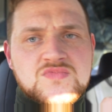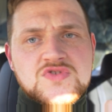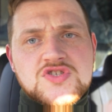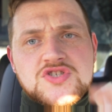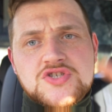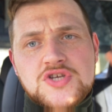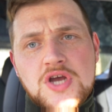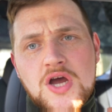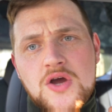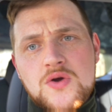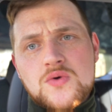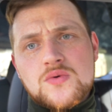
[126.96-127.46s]

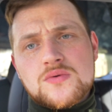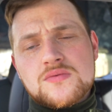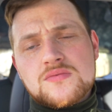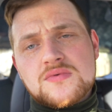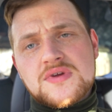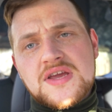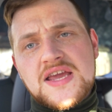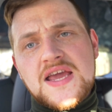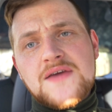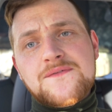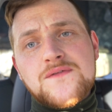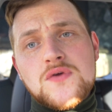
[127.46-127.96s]
So
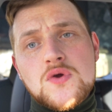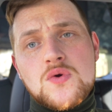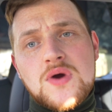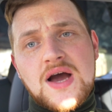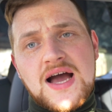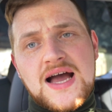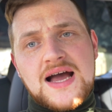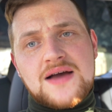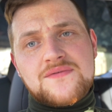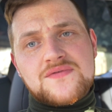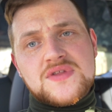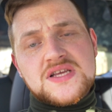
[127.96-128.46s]
if you
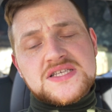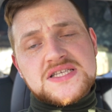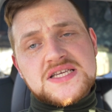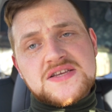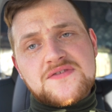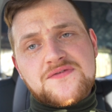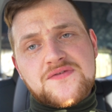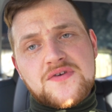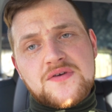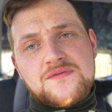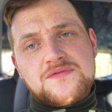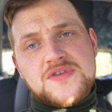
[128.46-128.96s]
have, this
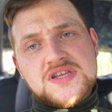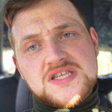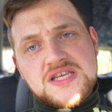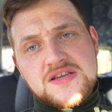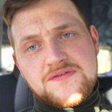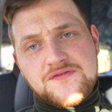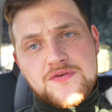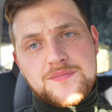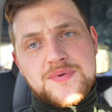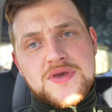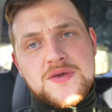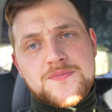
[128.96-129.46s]

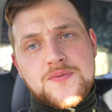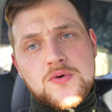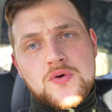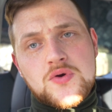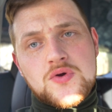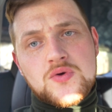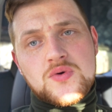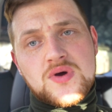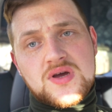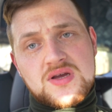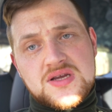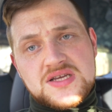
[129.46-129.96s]
is for people
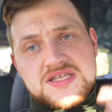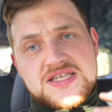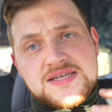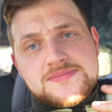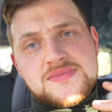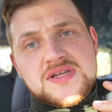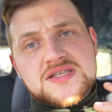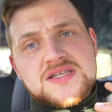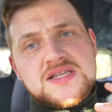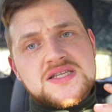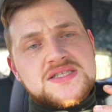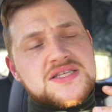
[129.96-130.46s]
who are
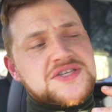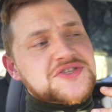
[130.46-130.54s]
similar to the